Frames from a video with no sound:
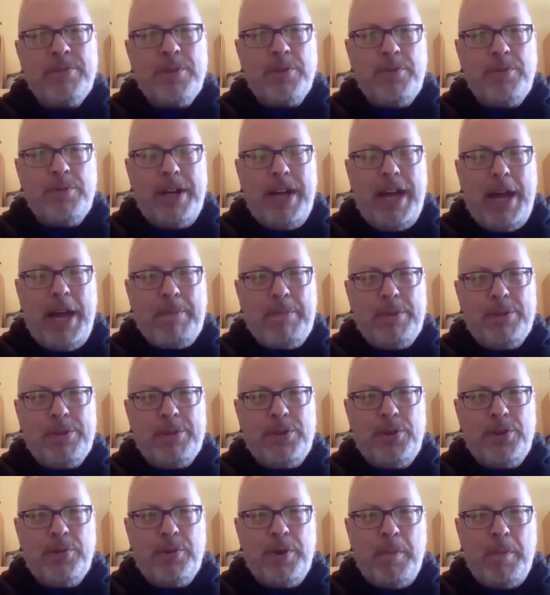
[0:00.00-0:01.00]
with what happens
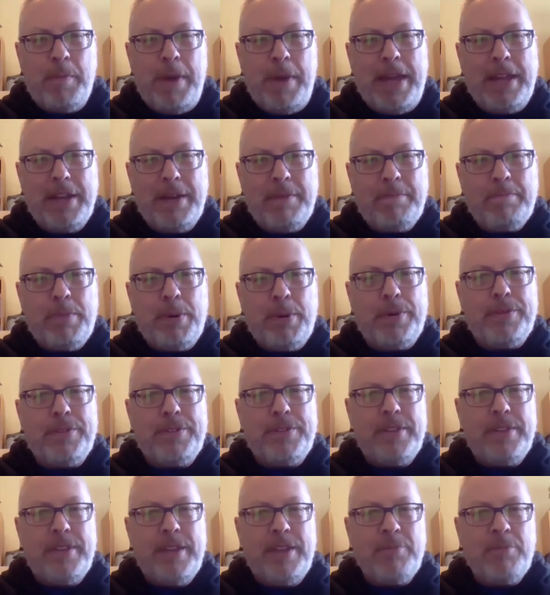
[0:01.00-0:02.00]
to a made up
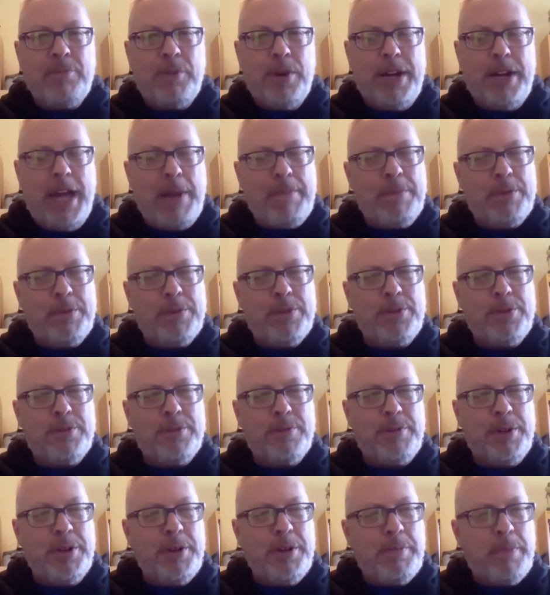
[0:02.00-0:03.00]
person than what happens to
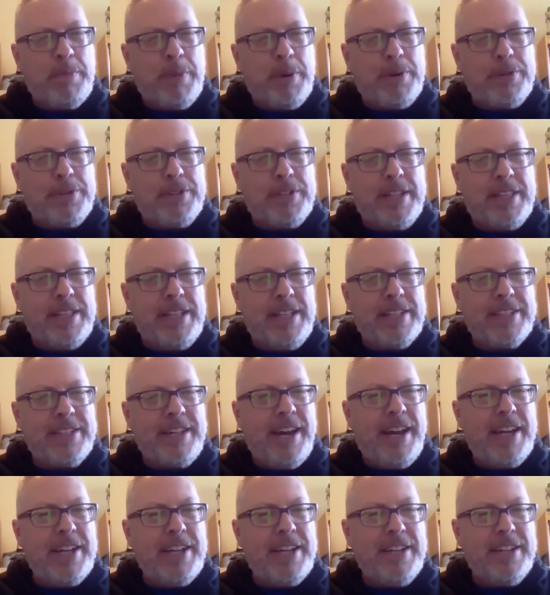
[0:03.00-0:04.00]
a real person. And that's
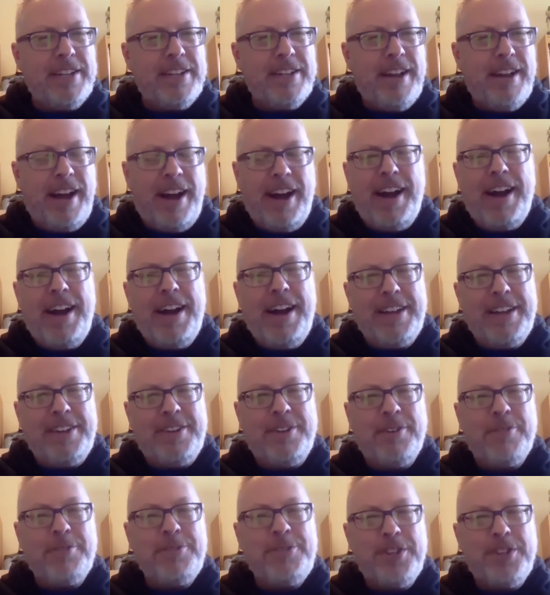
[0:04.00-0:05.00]
kind of odd,
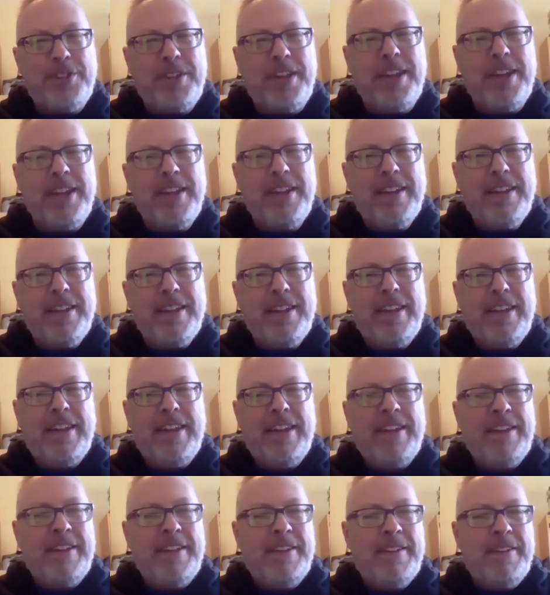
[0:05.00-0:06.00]
don't you think?
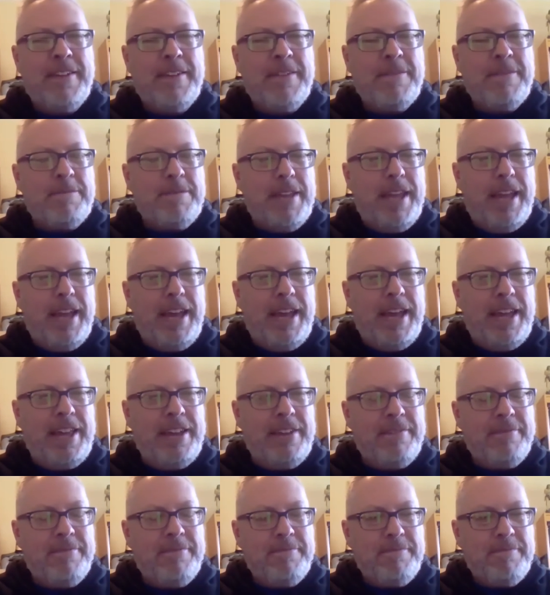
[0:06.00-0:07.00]

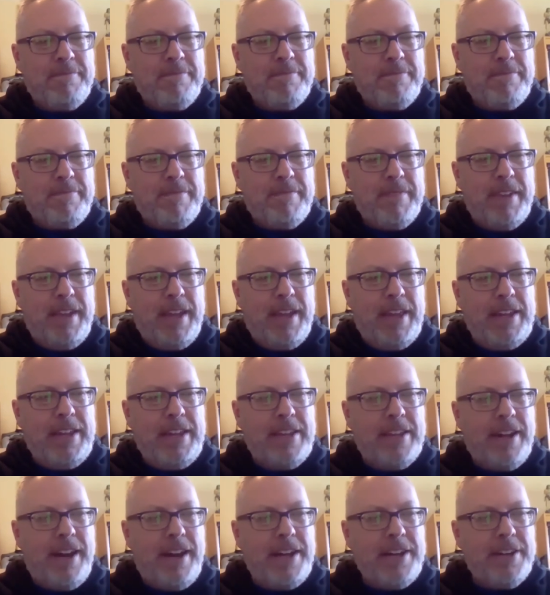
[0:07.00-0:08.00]
And he
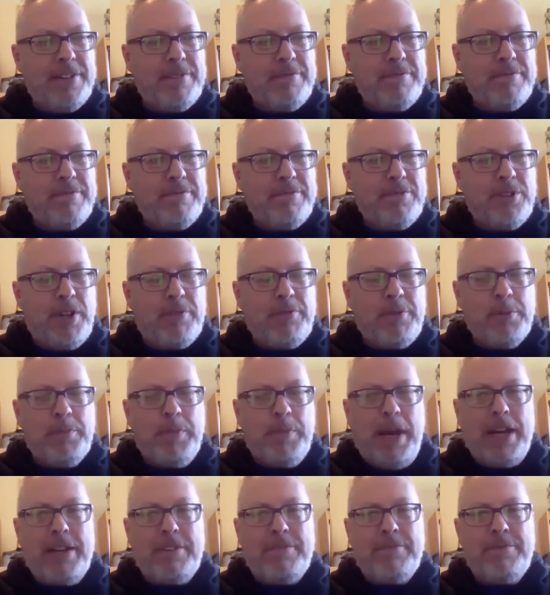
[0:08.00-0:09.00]
kind of shuffled
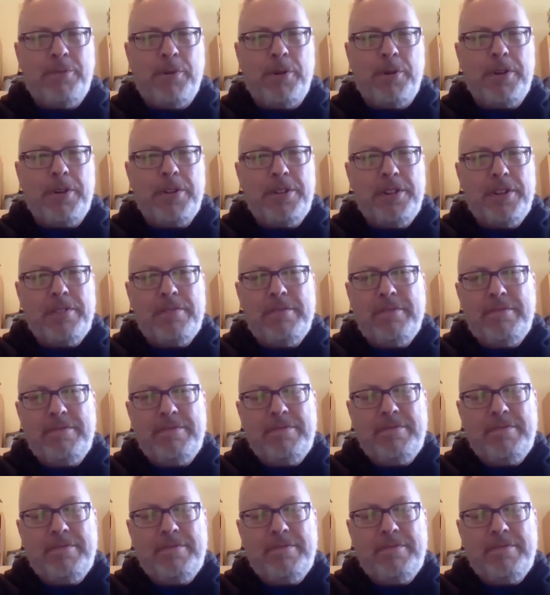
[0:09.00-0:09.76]
back and forth, and